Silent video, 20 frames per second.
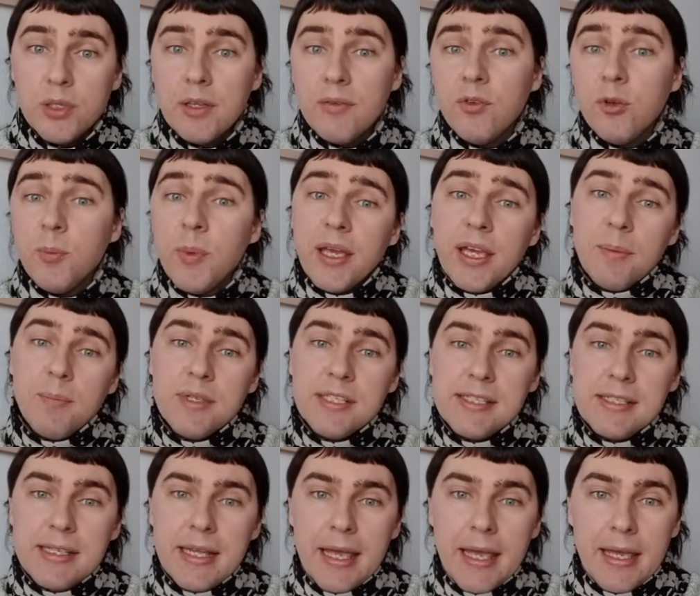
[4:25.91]
but if you make a
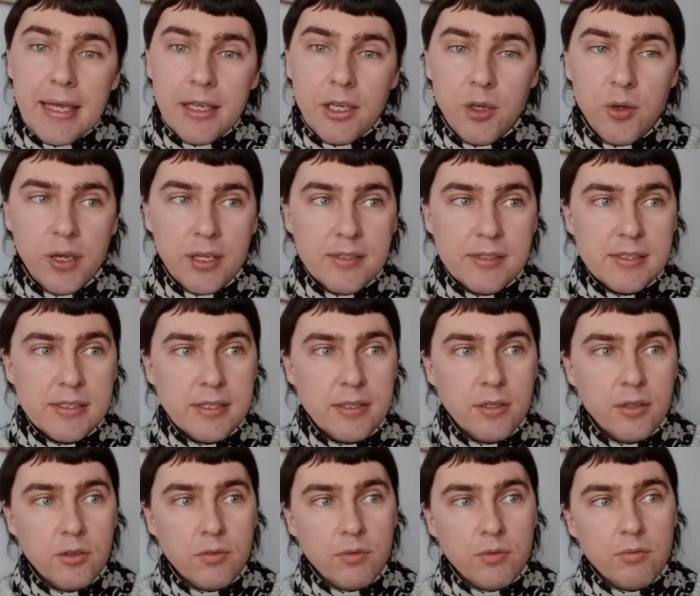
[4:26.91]
mistake, you can
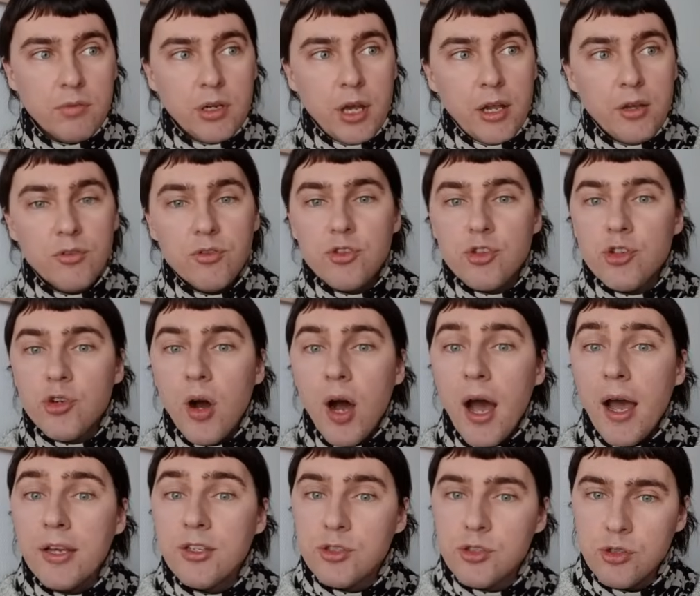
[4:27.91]
still kind of
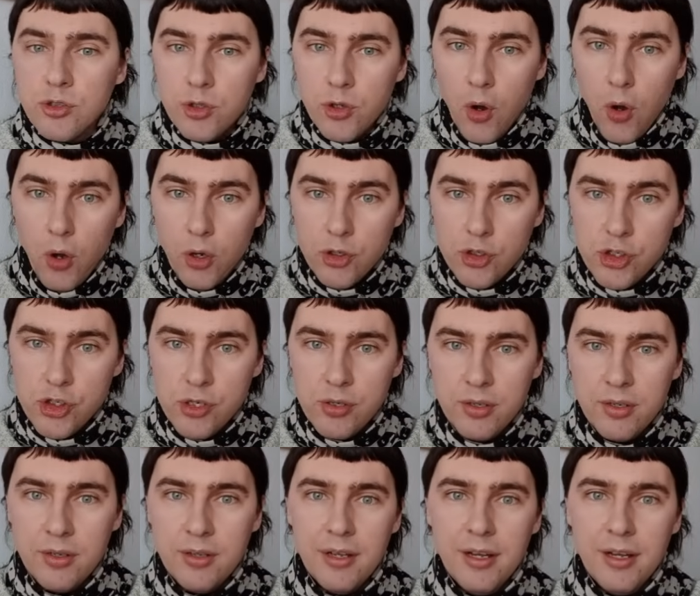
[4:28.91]
try to dodge